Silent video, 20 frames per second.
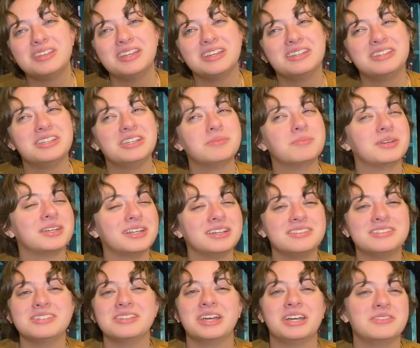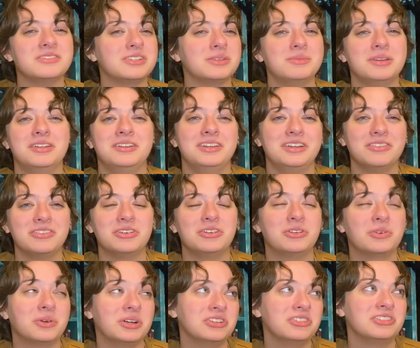the ending, but I still have some unanswered
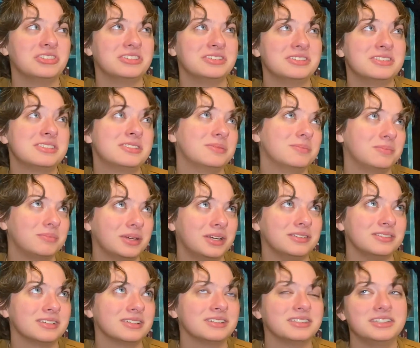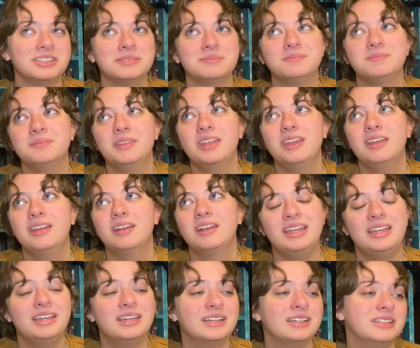questions basically.
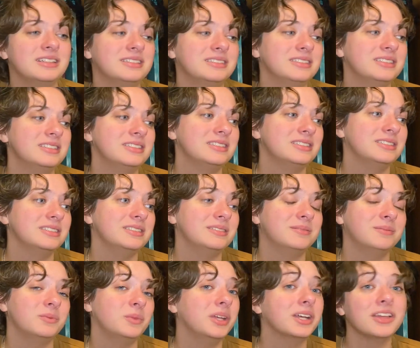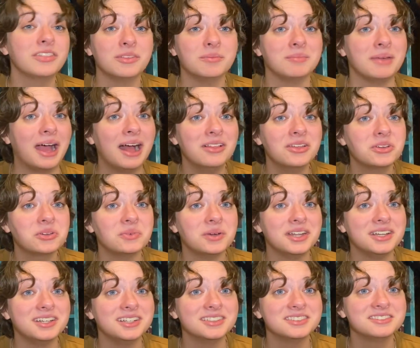And we got the Malik
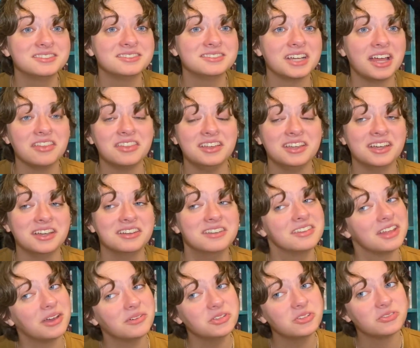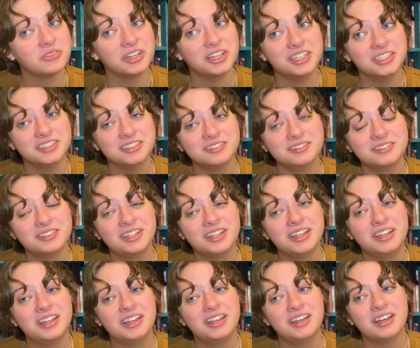wedding at the end. That was fun.
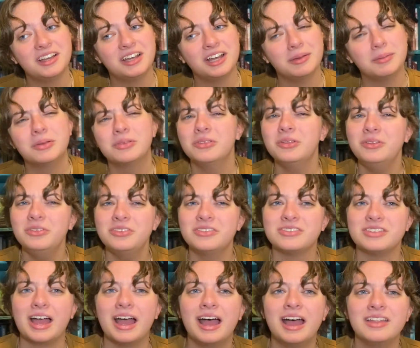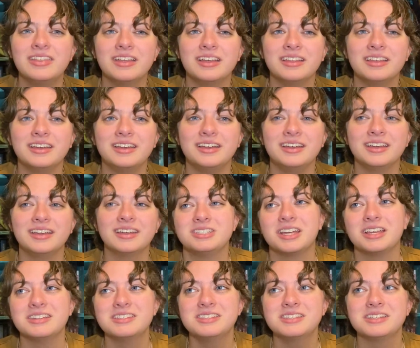I was a little sad that like
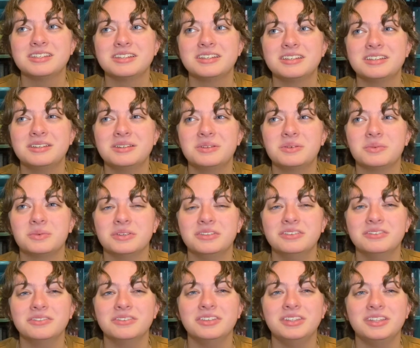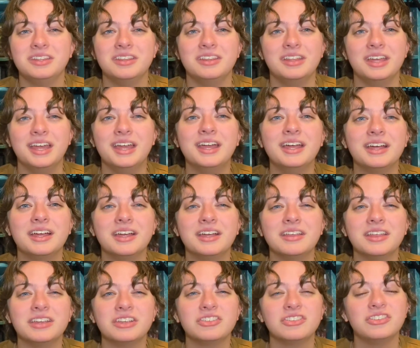Tessa wasn't really there.
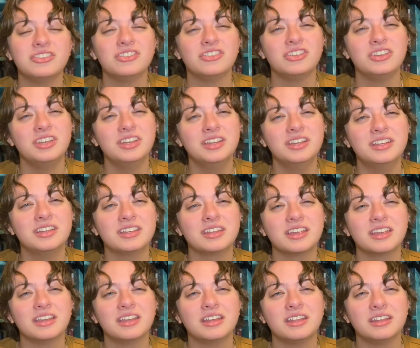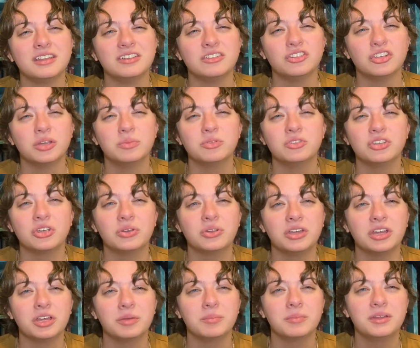Like she and Kit and Jem showed
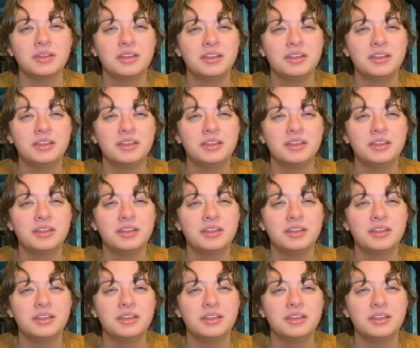up